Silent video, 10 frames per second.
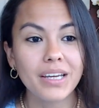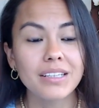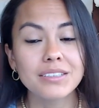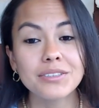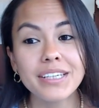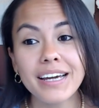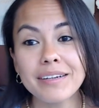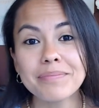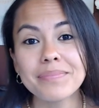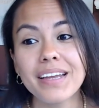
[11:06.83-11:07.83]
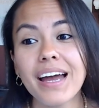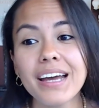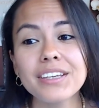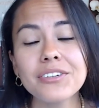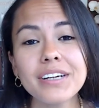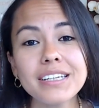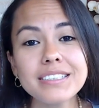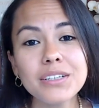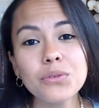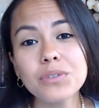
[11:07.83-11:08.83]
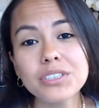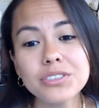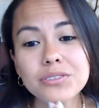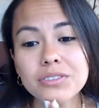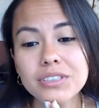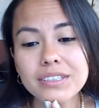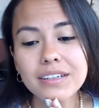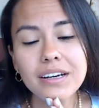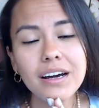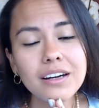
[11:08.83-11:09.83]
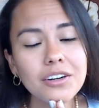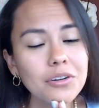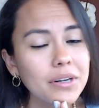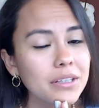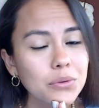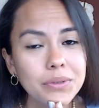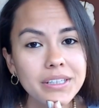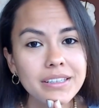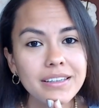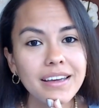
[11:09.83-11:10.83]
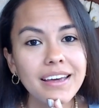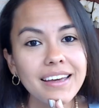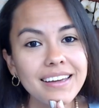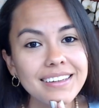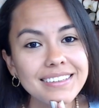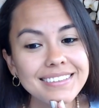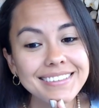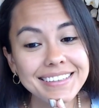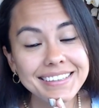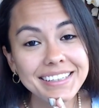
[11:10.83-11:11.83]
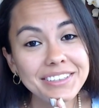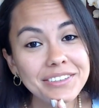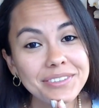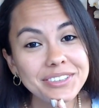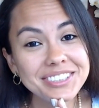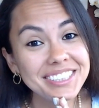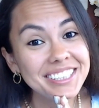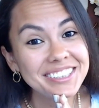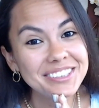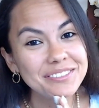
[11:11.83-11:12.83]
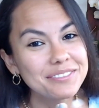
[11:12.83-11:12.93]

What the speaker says: So yeah, you guys, I wish you a great week and take care of yourself.